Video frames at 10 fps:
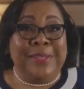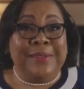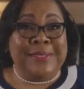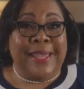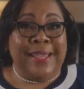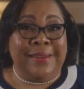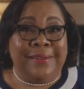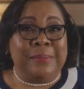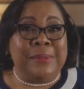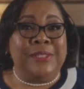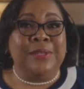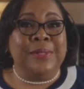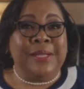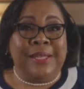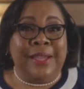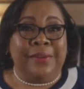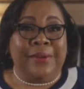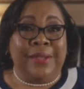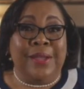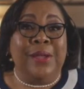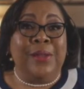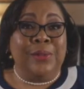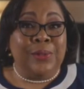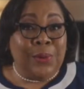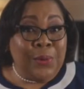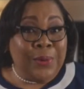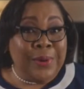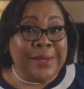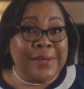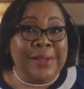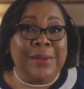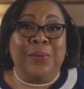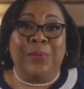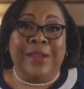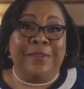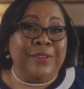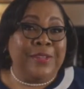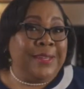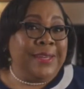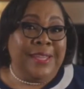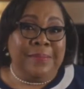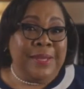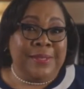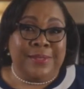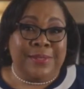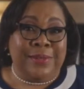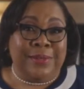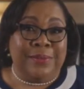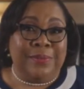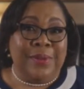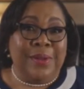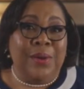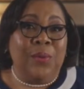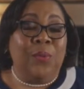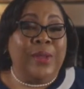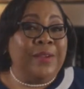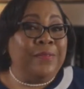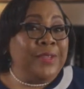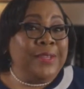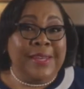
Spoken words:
years later, I'm still declaring, Lord, wherever you need me to serve, whatever you